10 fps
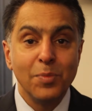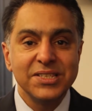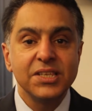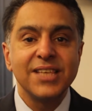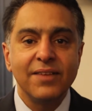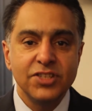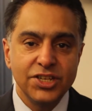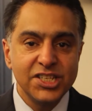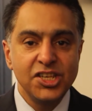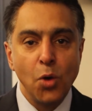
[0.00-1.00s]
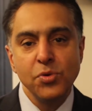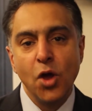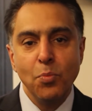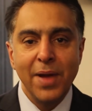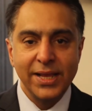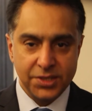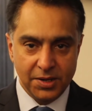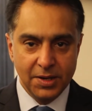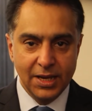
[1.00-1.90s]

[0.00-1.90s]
commas, the savages don't know better.